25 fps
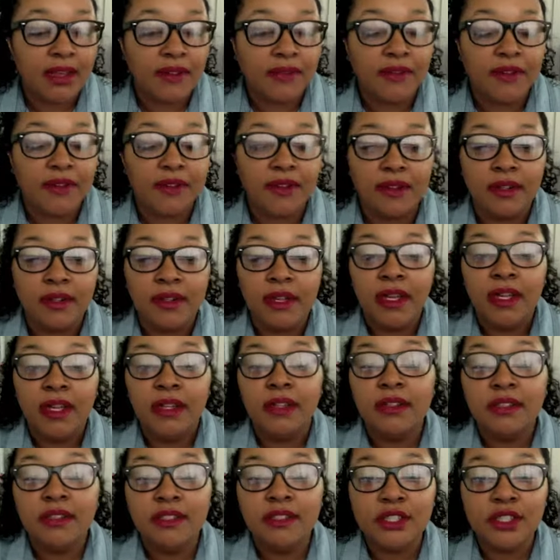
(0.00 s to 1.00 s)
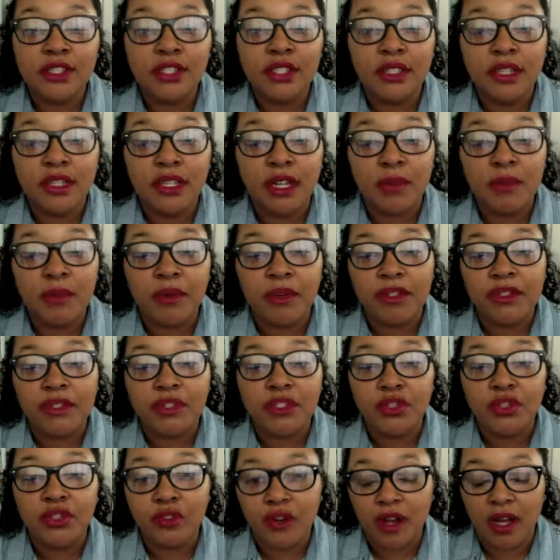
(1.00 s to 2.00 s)
If it looks good, I'm going
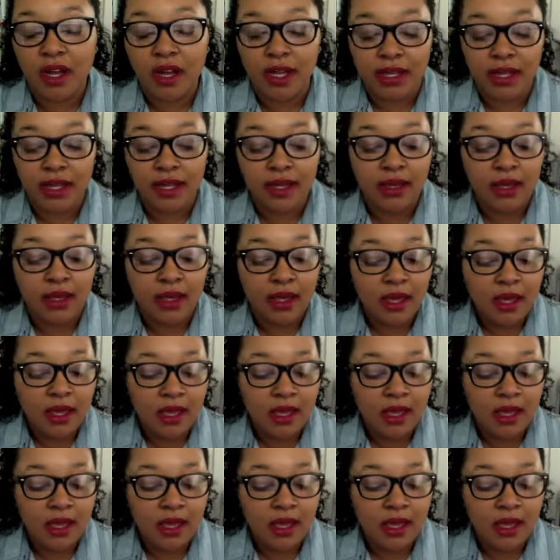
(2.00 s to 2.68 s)
to try it